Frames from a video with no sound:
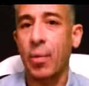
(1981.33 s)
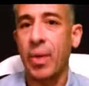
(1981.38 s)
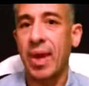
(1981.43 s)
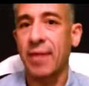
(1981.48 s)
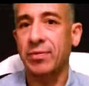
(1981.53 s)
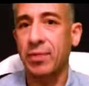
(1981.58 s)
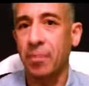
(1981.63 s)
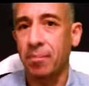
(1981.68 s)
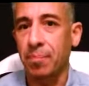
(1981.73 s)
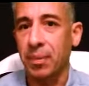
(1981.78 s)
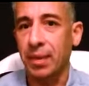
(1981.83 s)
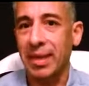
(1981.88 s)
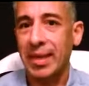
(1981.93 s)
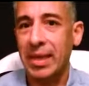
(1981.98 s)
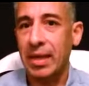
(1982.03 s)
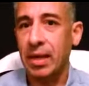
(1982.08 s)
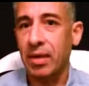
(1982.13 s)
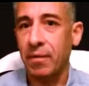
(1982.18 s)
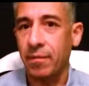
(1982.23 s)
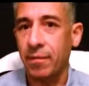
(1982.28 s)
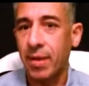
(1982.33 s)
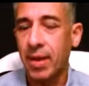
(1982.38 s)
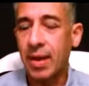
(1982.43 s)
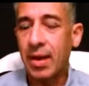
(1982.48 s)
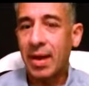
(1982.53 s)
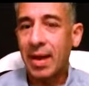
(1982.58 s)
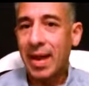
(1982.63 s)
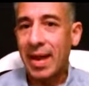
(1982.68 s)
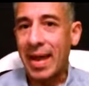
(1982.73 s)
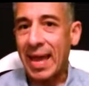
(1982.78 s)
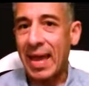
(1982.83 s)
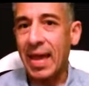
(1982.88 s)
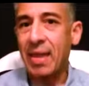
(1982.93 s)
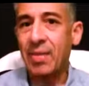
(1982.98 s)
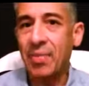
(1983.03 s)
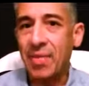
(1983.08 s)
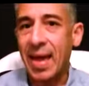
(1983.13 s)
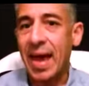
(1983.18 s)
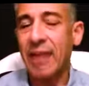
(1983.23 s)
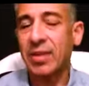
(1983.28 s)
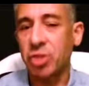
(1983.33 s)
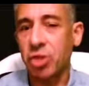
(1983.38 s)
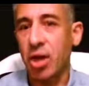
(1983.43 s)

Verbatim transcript: We have to believe in that